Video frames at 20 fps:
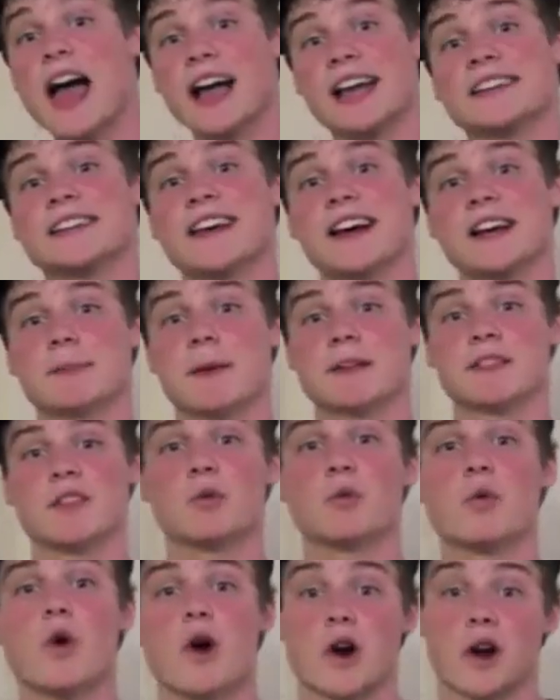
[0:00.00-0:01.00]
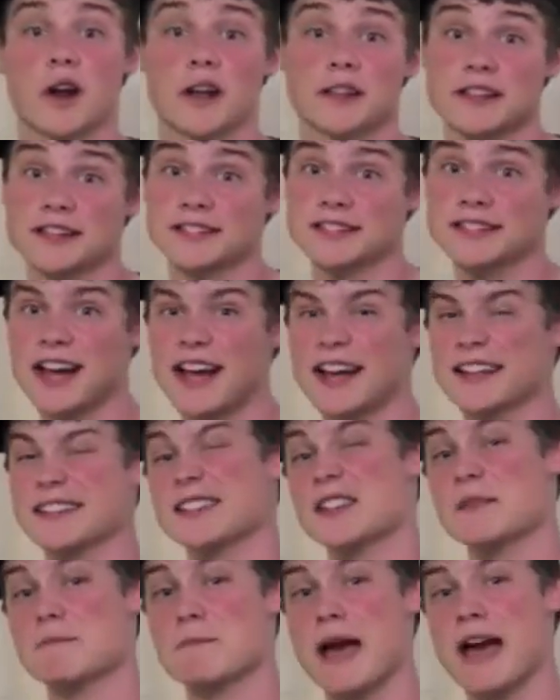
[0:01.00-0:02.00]
can tell you about the work and the science
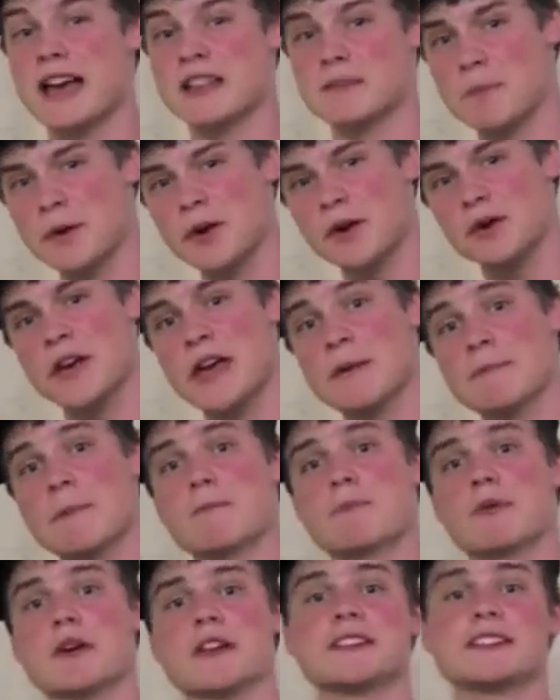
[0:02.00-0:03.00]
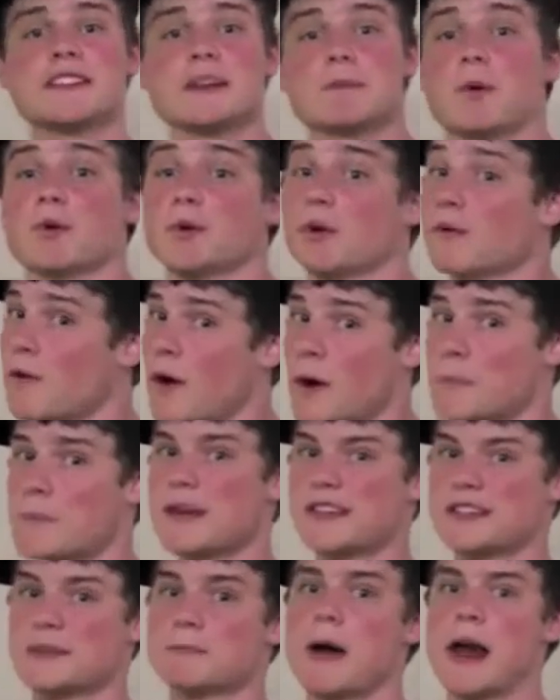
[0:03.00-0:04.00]
and the math, but I'll keep it pretty simple to avoid
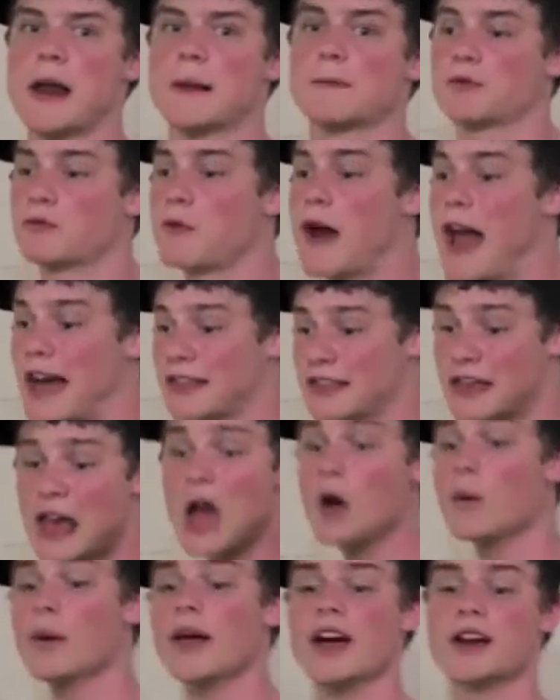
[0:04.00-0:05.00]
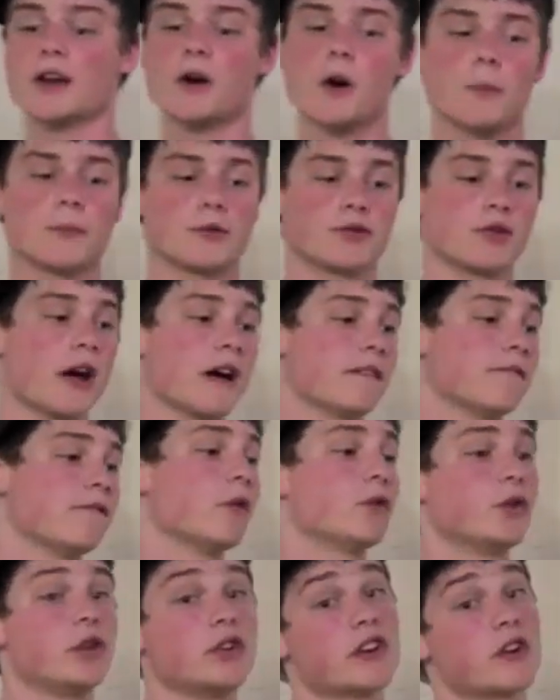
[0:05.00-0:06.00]
Mr. Bynum's wrath. We got Ohm's law,
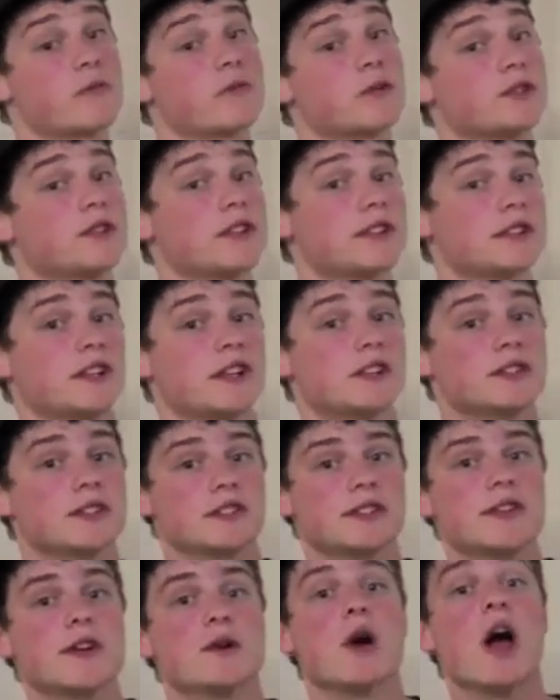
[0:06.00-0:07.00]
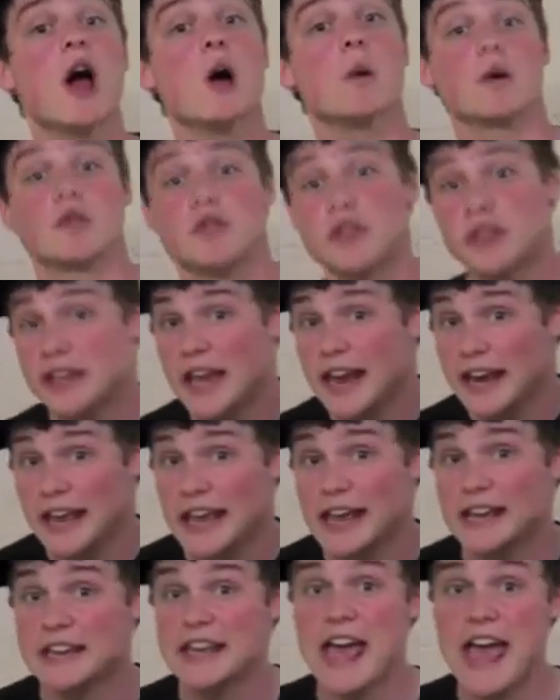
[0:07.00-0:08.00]
voltage and resistance too. Once you get
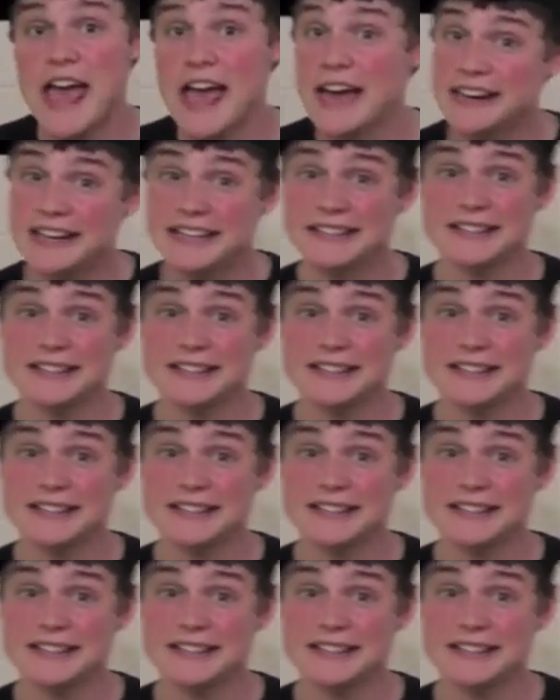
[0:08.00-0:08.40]
it in your head, it's